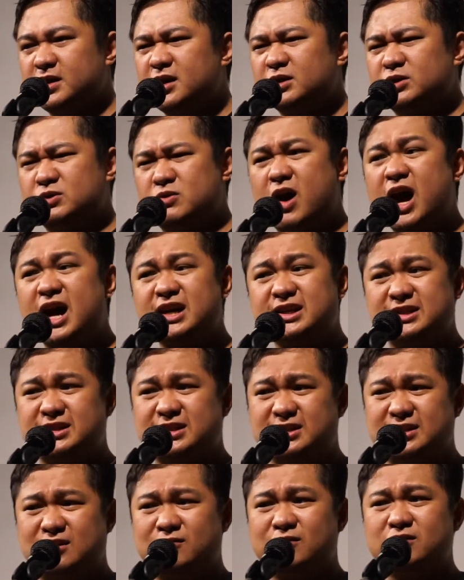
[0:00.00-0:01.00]
To us,
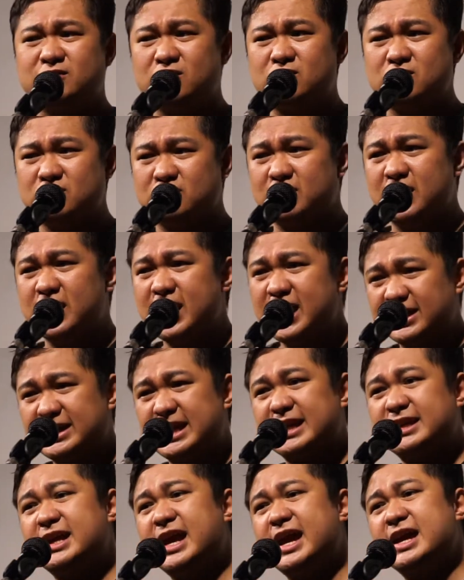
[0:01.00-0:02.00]
there were no
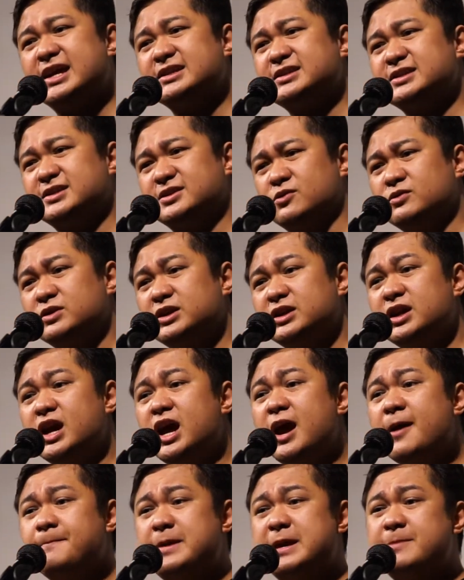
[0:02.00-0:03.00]
dead ends, only
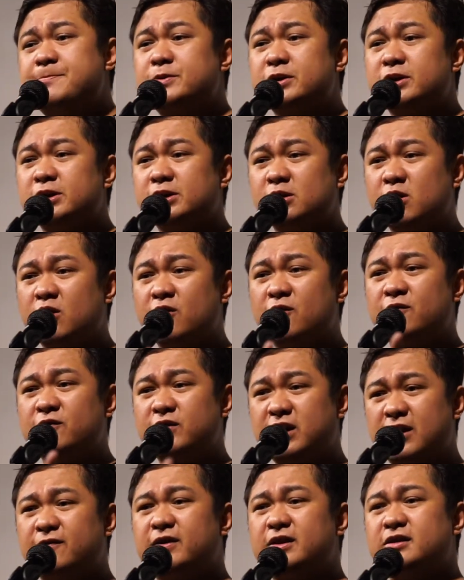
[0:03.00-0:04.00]
people who have
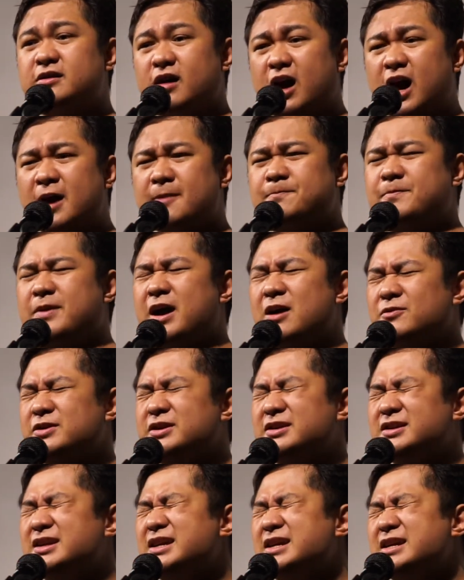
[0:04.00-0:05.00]
given up. Our
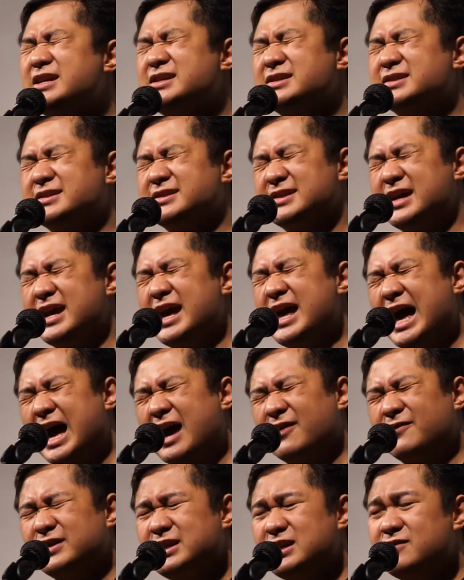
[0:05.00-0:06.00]
knees
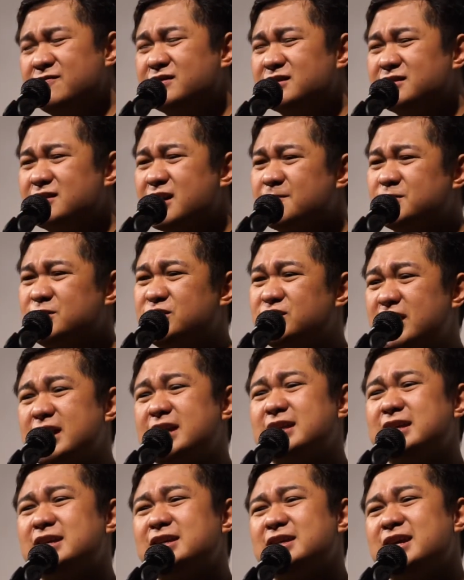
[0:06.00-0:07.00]
haven't even stopped
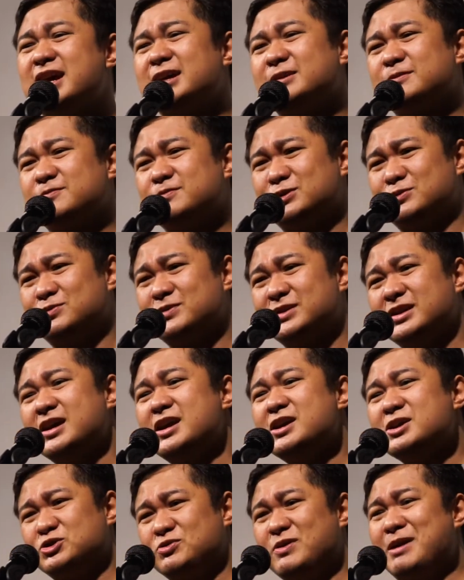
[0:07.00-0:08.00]
shaking yet, but with
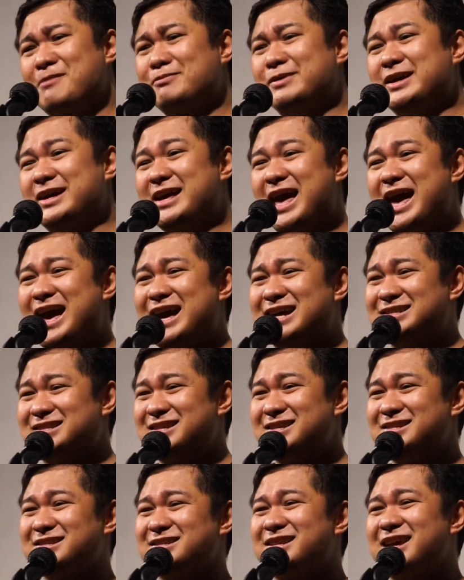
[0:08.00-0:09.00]
trembling hands
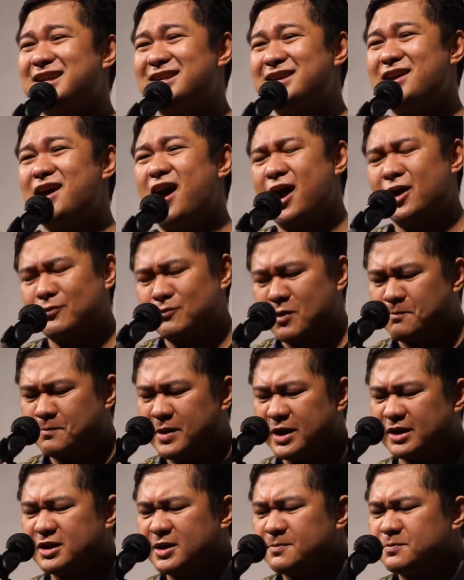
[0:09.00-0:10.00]
and steady heart, we
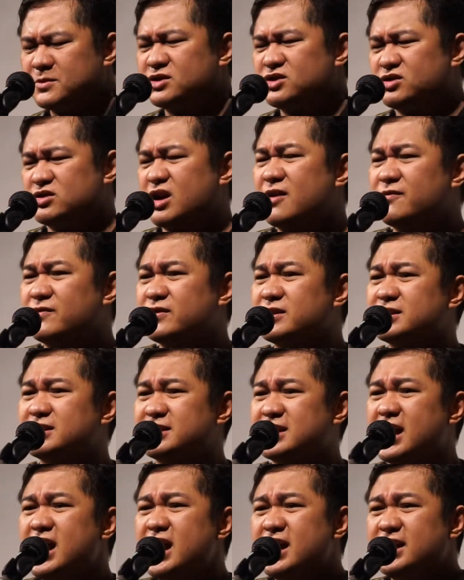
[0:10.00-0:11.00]
picked up the
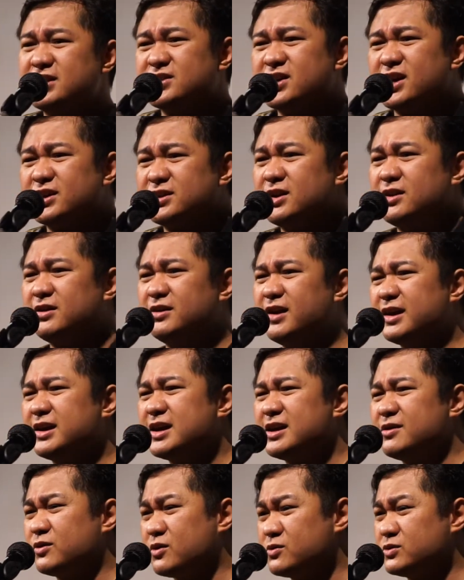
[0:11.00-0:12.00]
shovels and started
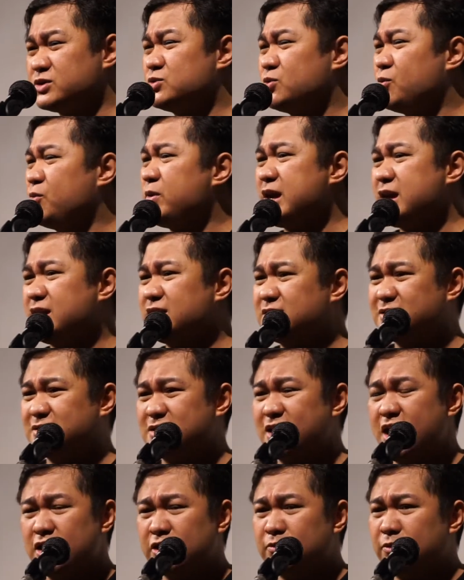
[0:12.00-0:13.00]
digging. Those weeks,
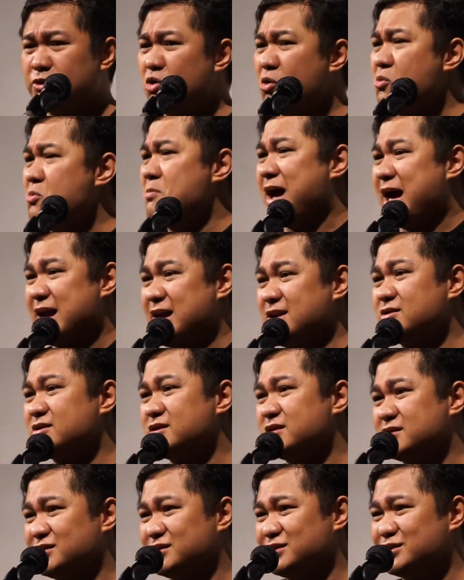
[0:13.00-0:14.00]
there were no
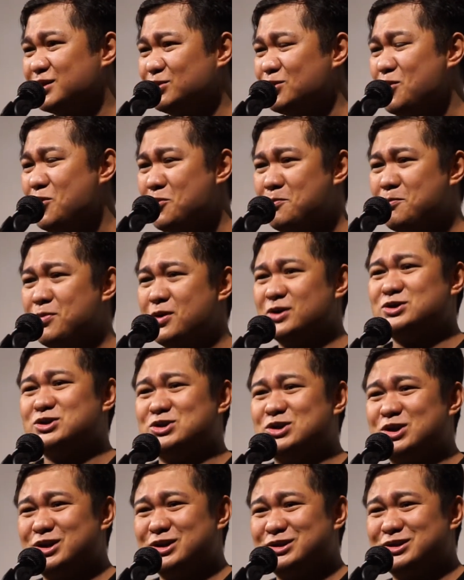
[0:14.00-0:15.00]
miners, no
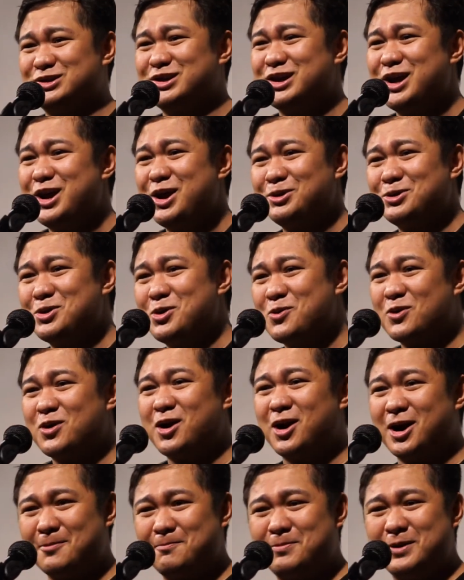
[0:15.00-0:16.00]
butchers, no
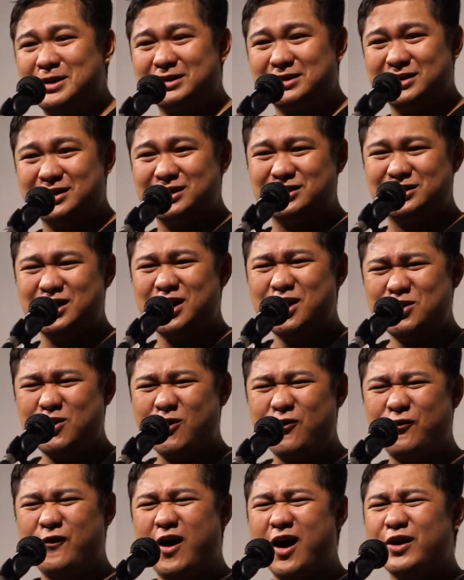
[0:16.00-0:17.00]
carpenters, no
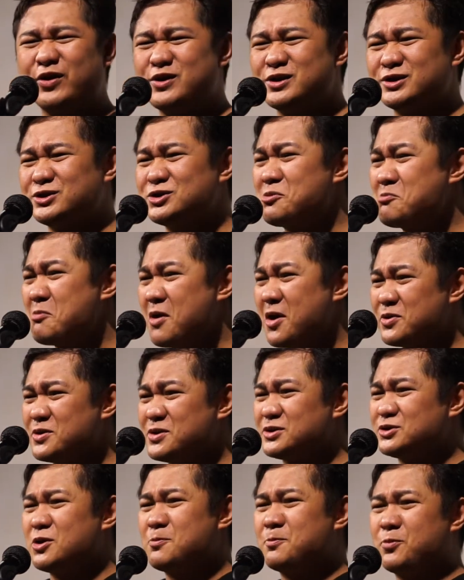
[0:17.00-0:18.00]
fathers or
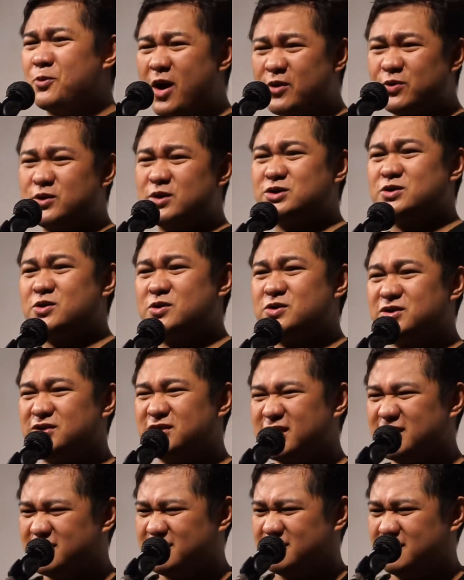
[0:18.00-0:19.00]
mothers or brothers or
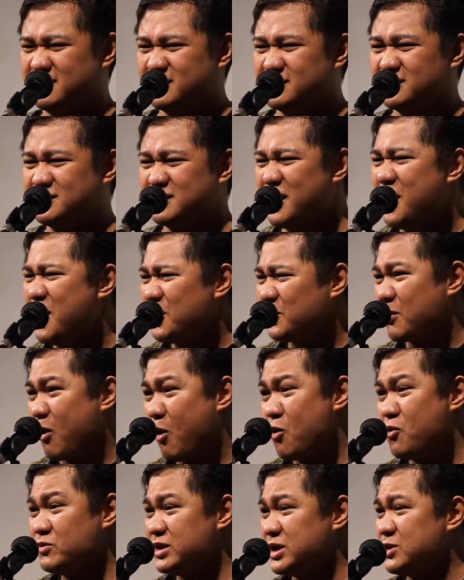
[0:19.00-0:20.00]
sisters. There were
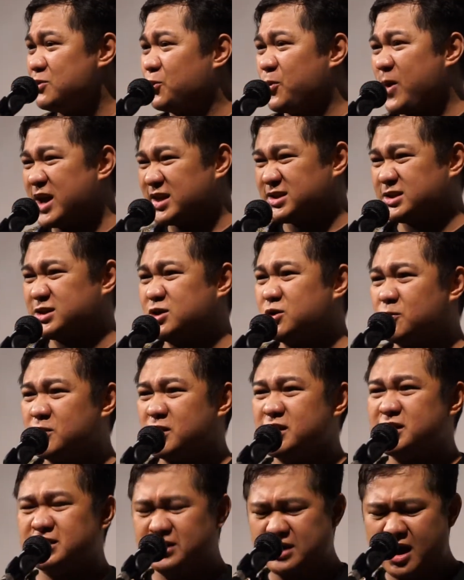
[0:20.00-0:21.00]
only
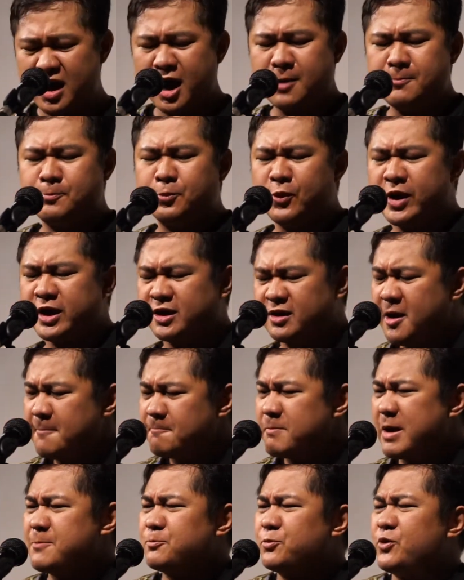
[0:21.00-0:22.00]
rescuers, and brick
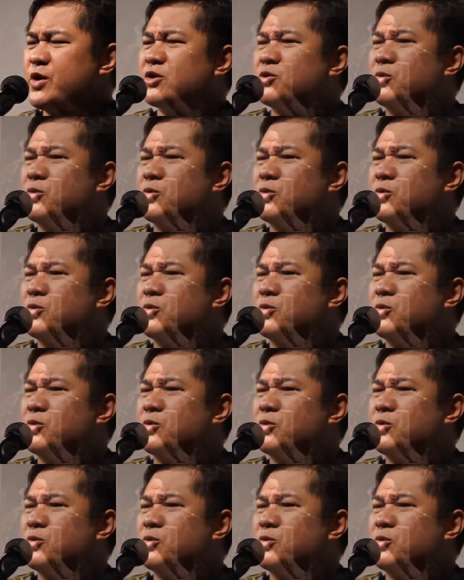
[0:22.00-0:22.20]
by brick,